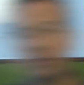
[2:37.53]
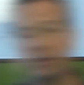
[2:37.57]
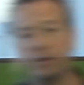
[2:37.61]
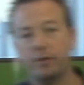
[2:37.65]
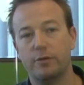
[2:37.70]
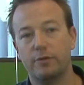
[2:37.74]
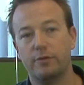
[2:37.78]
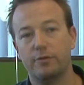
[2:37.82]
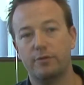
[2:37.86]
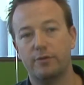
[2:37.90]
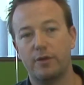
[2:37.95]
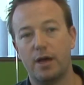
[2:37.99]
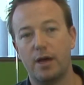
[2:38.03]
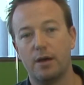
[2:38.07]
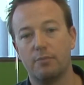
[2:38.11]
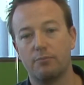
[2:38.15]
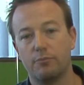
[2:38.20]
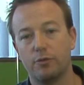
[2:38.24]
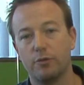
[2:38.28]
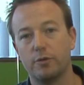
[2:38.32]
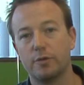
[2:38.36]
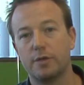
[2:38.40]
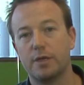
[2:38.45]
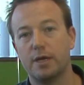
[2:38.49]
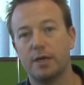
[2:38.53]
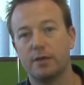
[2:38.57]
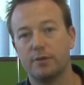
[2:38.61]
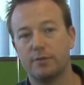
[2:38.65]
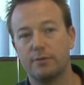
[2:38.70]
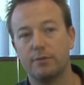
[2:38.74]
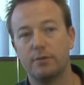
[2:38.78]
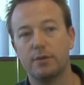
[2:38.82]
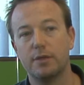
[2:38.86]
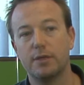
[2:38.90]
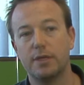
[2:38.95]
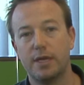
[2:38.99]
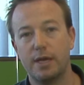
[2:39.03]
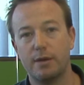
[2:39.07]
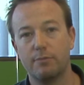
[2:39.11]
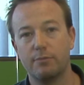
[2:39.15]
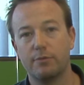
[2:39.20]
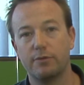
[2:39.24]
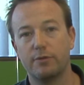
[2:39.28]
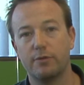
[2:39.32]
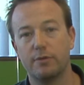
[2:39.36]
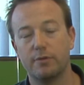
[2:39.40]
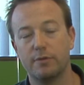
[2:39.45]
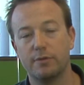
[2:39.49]
We use broadcast quality
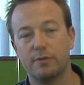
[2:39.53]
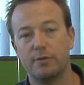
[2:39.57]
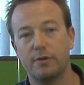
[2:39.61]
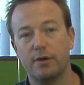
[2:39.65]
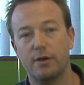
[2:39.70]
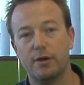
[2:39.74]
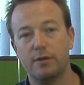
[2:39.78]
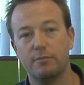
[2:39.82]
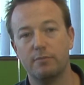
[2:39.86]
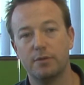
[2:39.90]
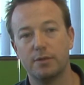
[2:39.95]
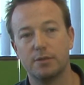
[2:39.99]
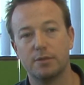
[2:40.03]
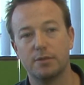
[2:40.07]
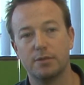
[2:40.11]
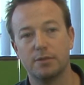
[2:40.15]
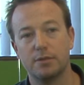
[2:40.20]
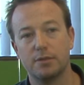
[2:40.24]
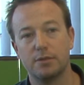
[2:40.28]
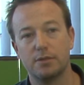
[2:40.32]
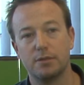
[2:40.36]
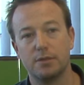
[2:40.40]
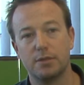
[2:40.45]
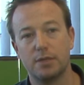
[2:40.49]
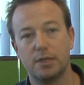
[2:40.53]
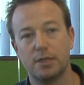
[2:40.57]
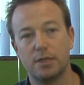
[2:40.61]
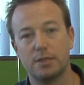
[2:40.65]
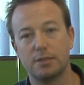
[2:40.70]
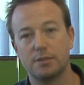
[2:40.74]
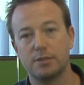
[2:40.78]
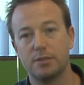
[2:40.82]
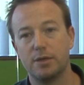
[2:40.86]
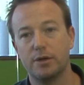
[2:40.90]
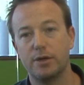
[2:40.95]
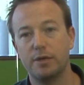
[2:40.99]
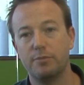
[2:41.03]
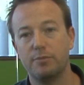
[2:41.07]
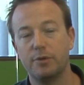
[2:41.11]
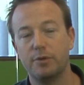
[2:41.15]
cameras all the time, like the Sony